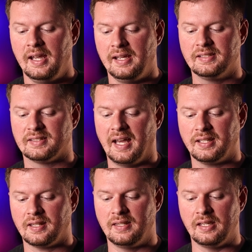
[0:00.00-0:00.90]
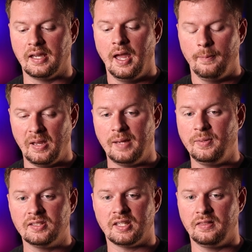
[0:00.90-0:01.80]
is that the
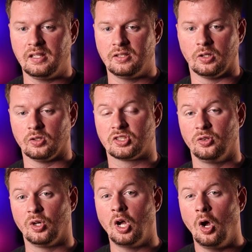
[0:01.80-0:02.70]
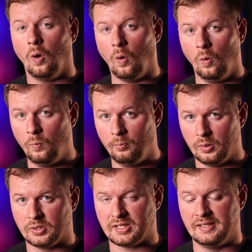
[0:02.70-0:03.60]
babies and the adults look
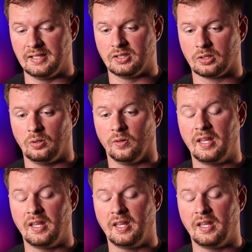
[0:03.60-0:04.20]
almost identical,